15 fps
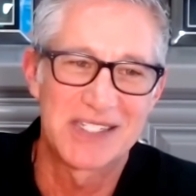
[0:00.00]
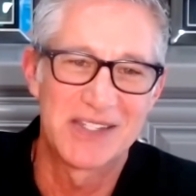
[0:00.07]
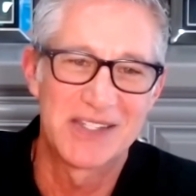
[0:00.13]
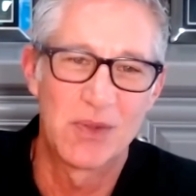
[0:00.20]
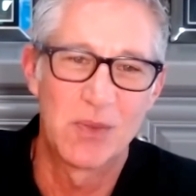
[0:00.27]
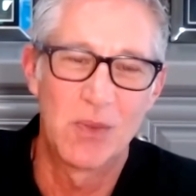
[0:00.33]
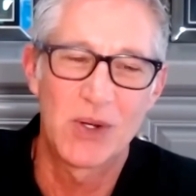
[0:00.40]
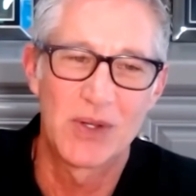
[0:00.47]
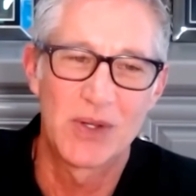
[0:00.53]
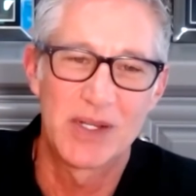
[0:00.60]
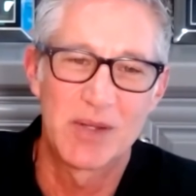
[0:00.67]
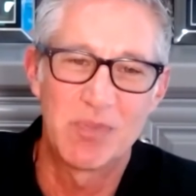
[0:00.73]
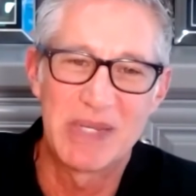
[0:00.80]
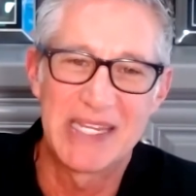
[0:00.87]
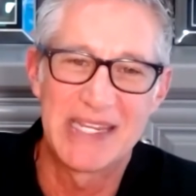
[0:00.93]
in the world
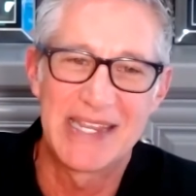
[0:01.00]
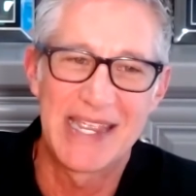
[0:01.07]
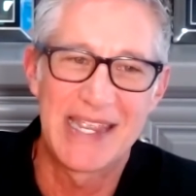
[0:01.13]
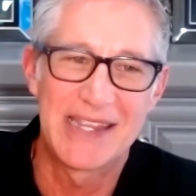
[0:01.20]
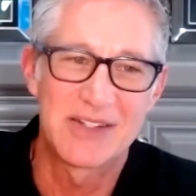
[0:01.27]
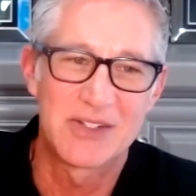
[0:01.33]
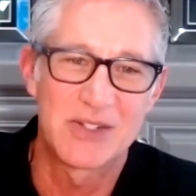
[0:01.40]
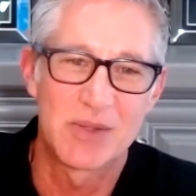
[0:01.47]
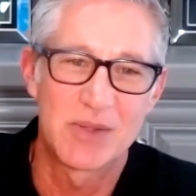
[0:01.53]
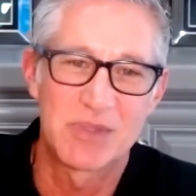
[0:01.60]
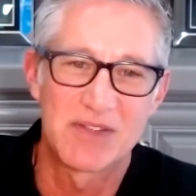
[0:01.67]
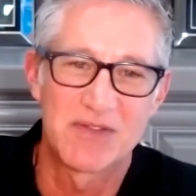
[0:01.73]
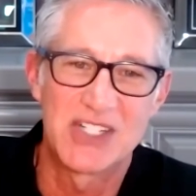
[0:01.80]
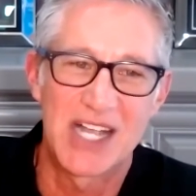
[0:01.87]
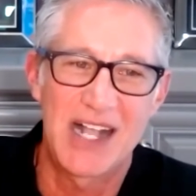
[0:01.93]
at BEA in terms
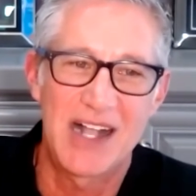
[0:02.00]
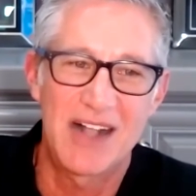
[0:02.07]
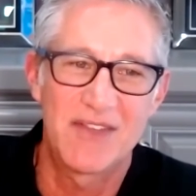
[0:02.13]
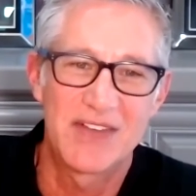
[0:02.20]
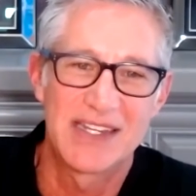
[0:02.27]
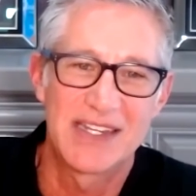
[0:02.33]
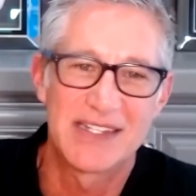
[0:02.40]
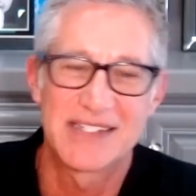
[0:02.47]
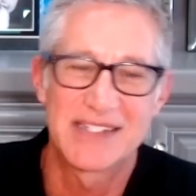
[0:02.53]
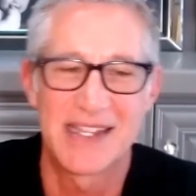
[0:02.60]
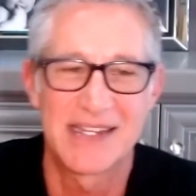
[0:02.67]
of Java. And